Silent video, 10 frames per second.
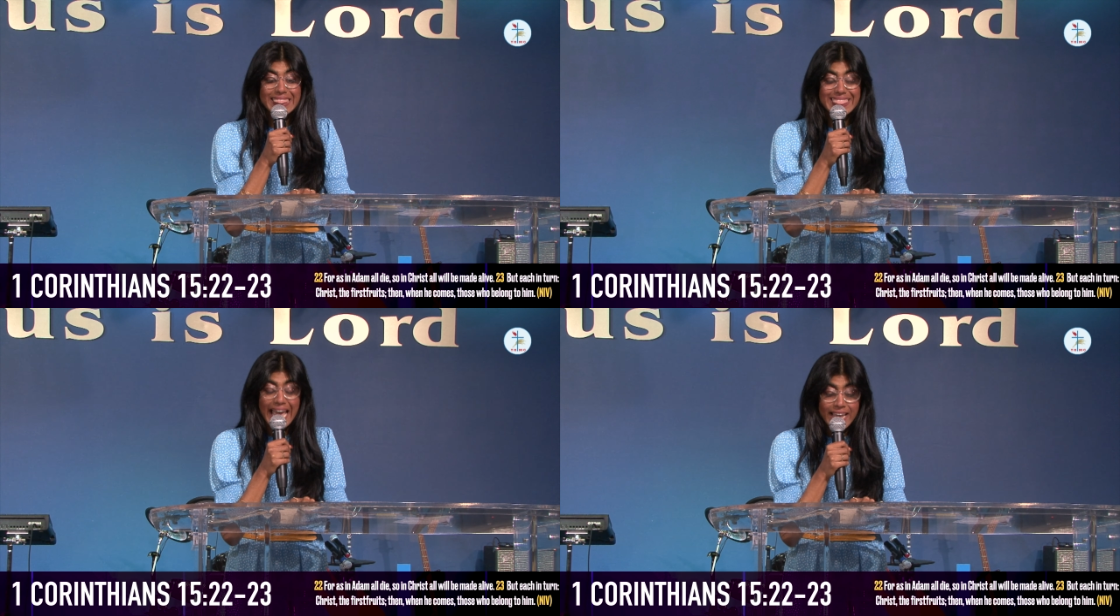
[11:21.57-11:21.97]

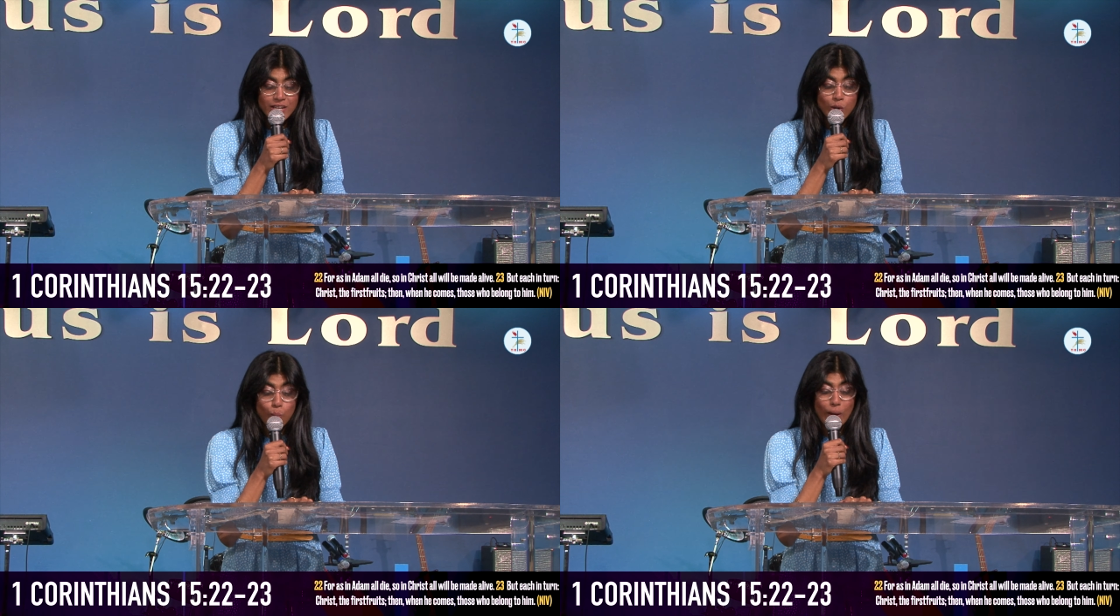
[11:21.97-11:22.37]

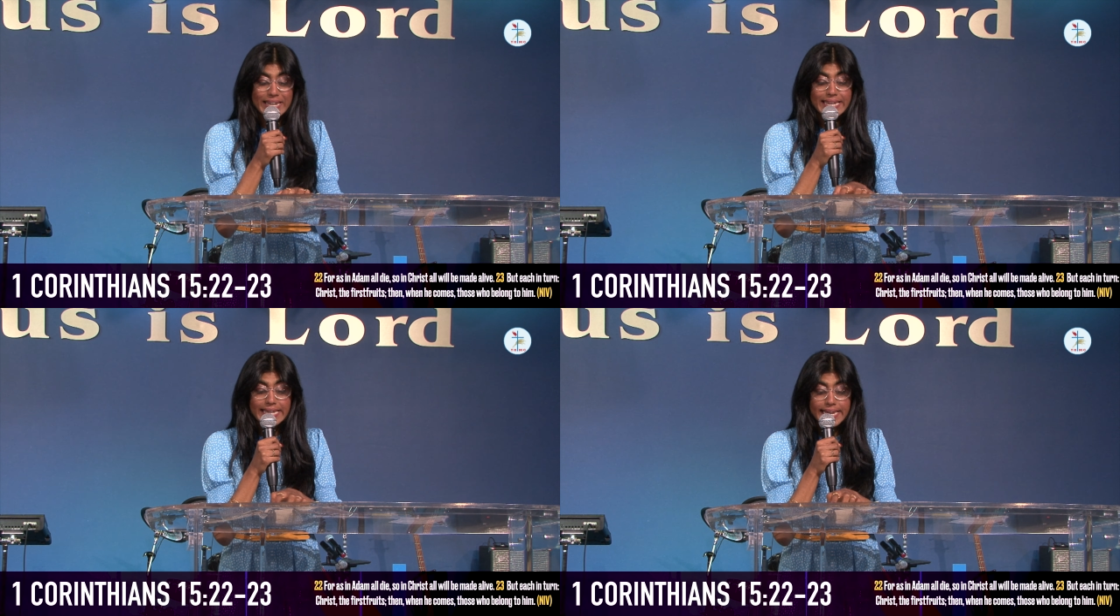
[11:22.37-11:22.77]
Then when
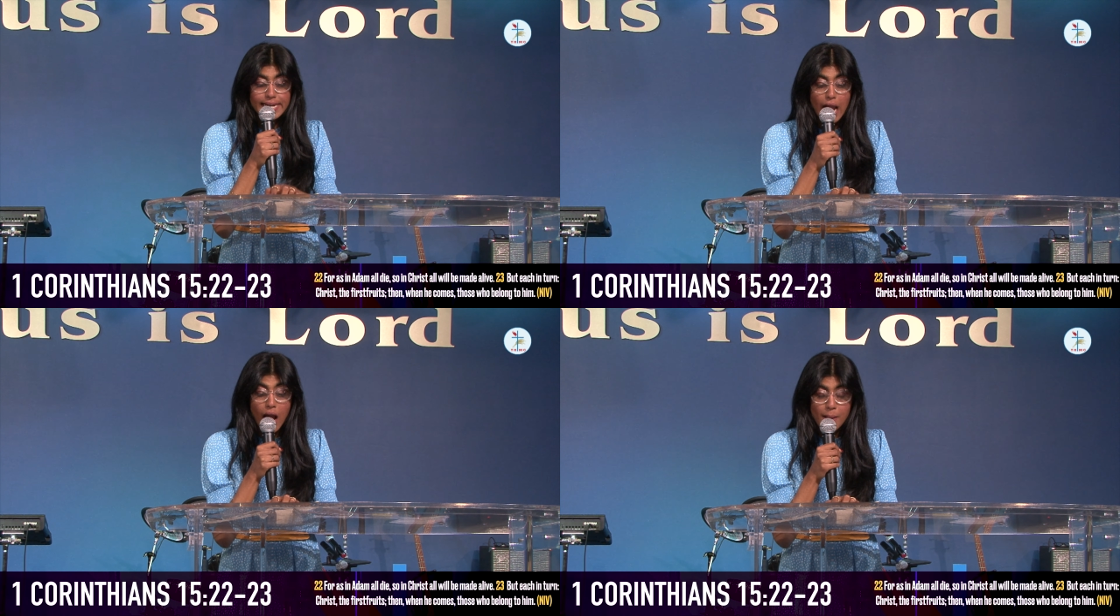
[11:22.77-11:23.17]
he
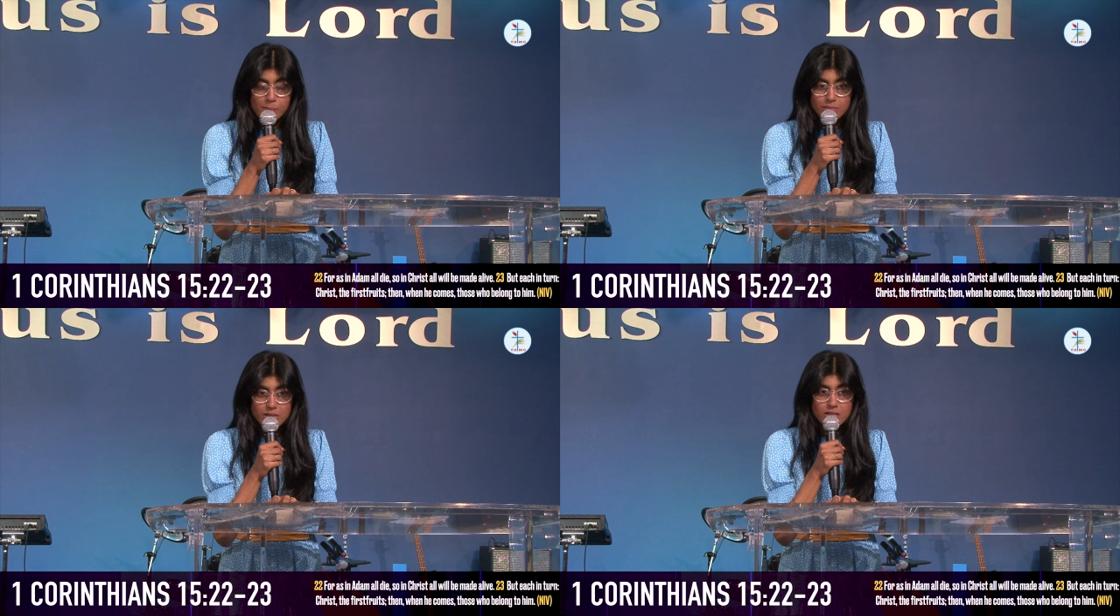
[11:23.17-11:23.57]

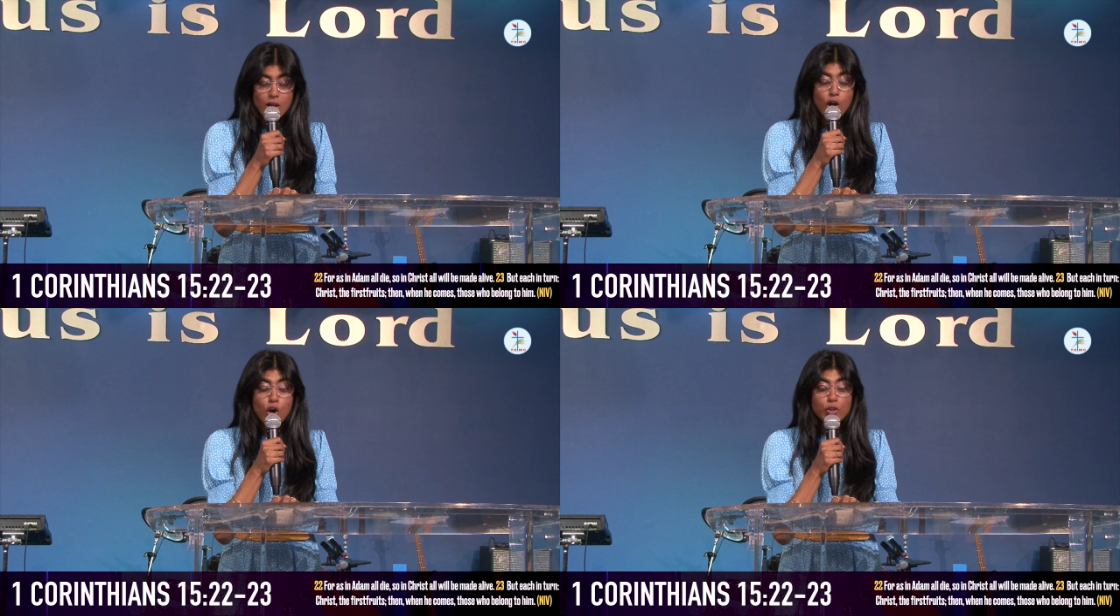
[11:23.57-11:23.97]
comes,
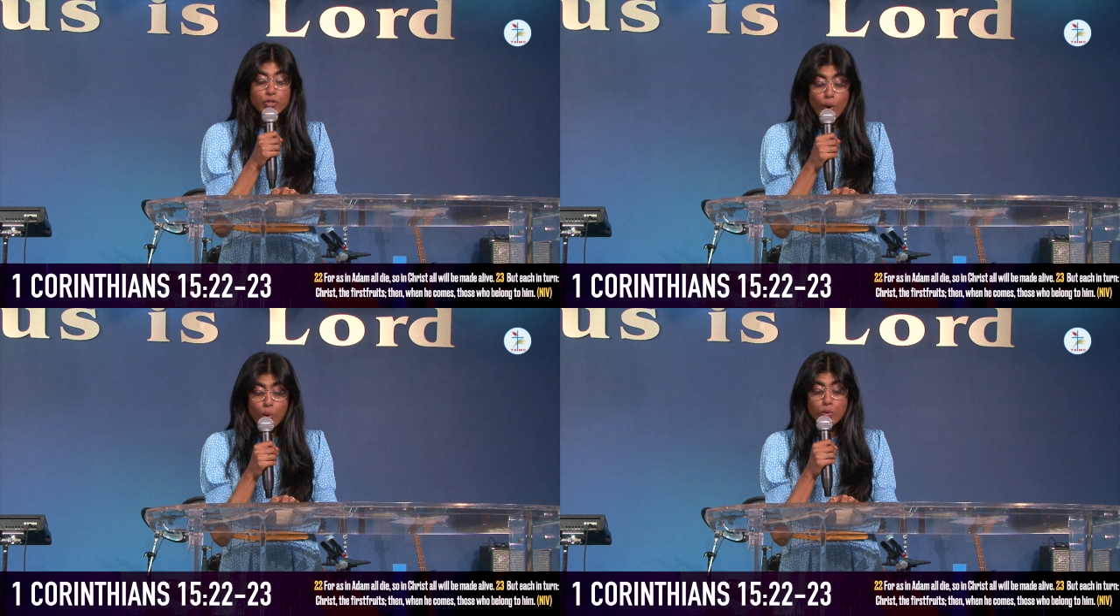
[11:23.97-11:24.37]

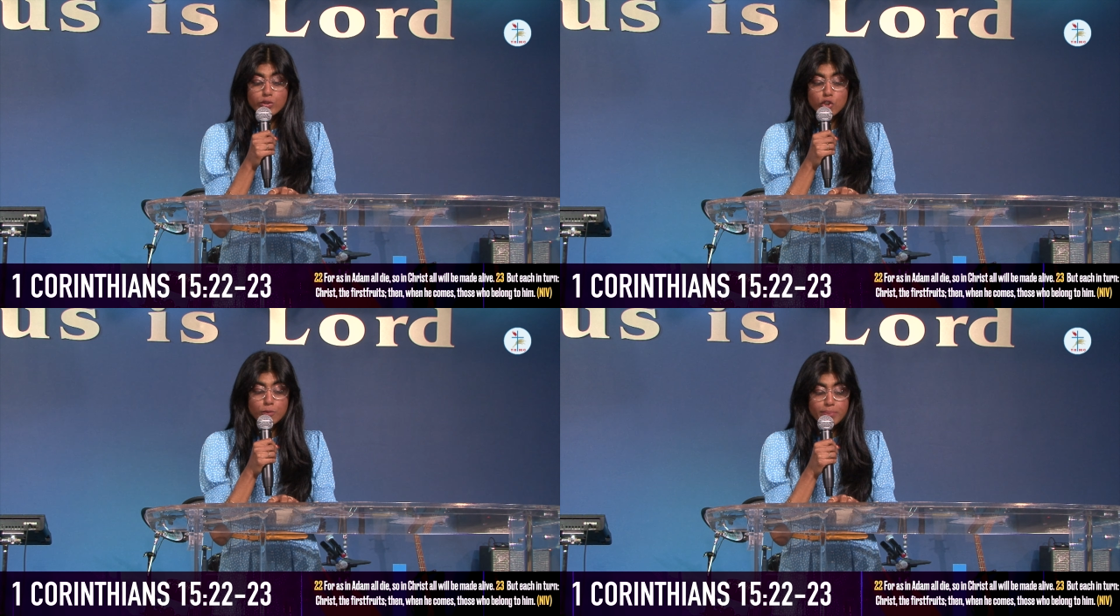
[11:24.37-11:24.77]

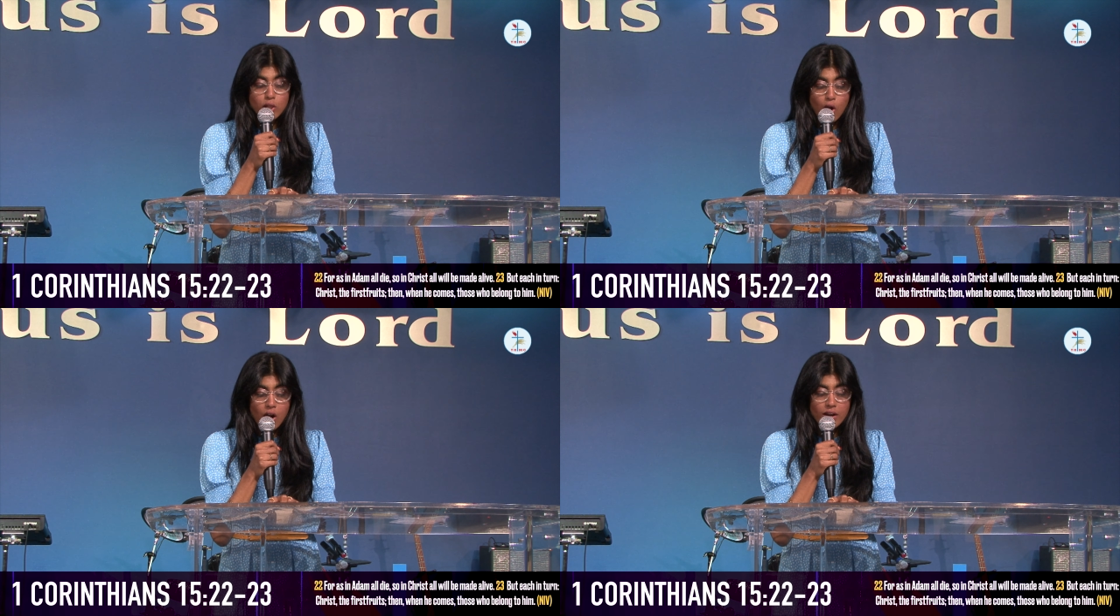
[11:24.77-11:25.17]
those who
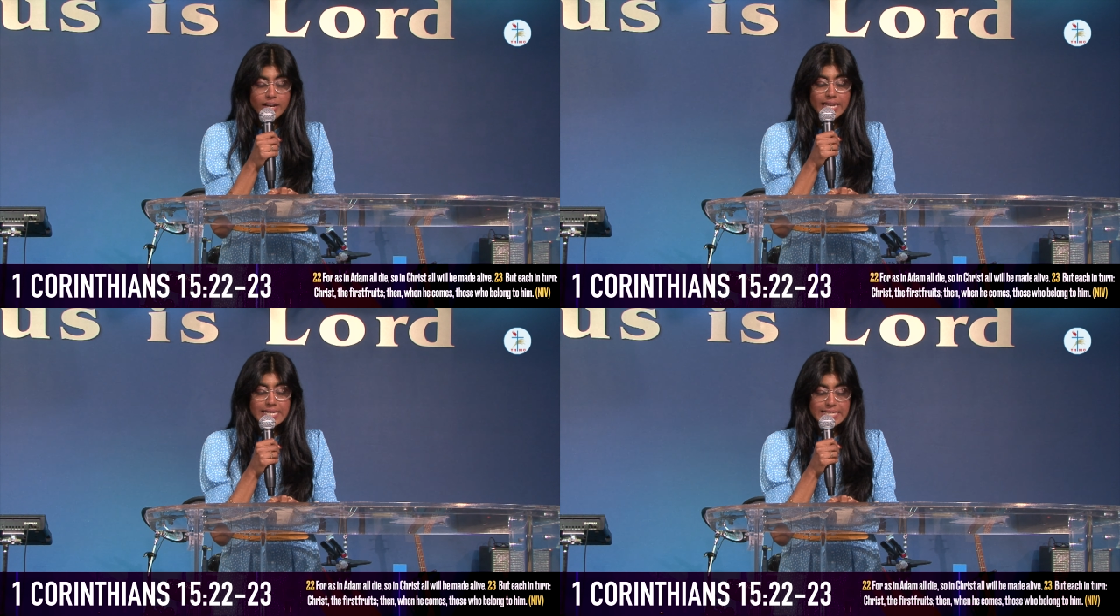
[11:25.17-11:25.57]

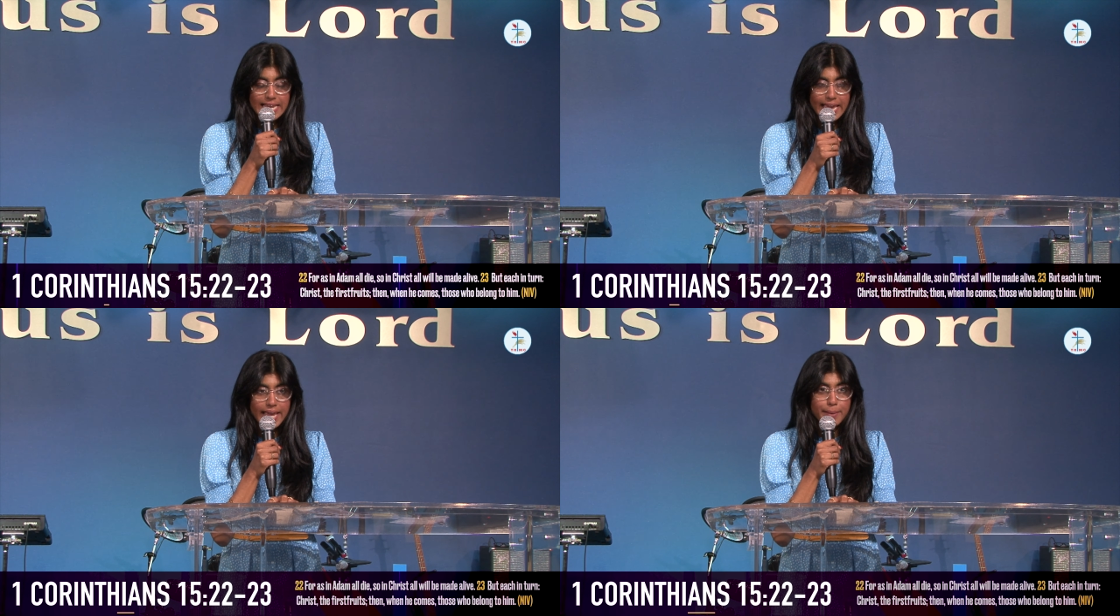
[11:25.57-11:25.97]
belong to
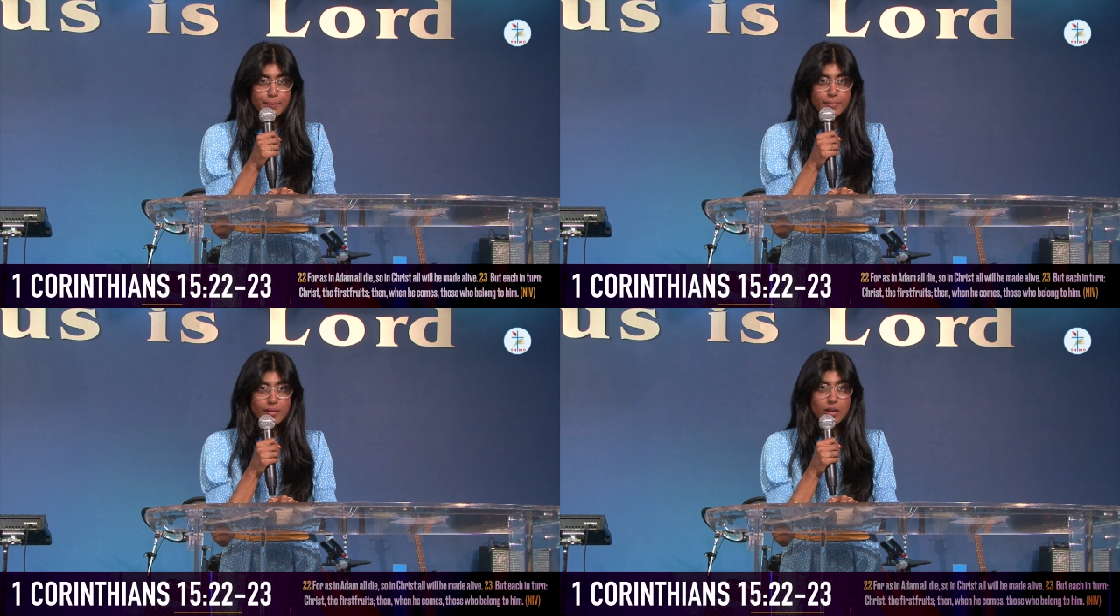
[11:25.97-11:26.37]
him.